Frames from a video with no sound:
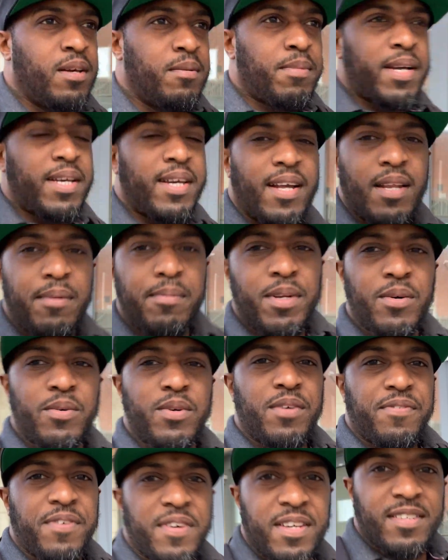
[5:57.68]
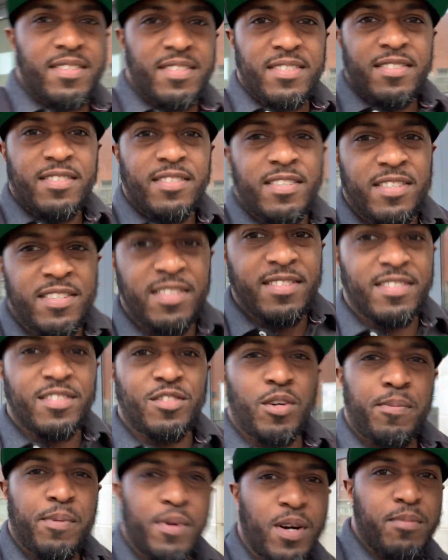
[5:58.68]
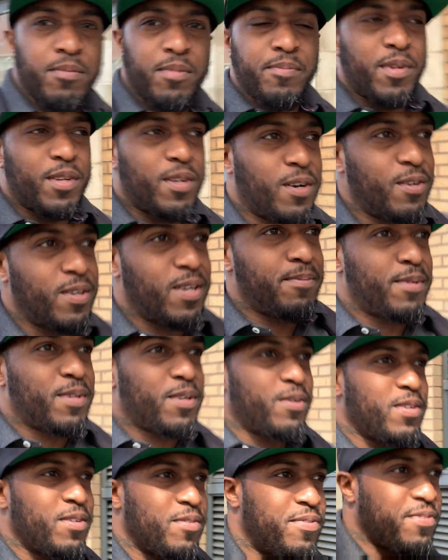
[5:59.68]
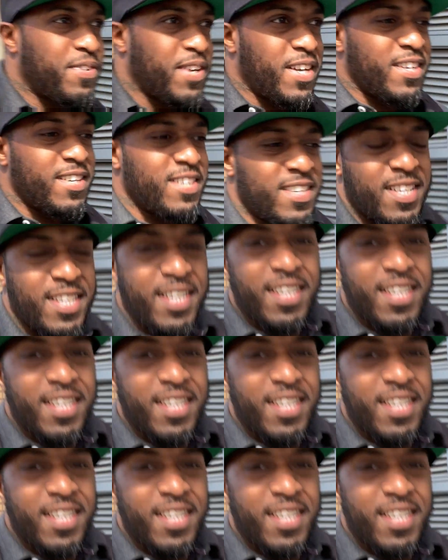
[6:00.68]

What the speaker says: But yeah, let me know what you think. Drop a comment below, let me know what you think.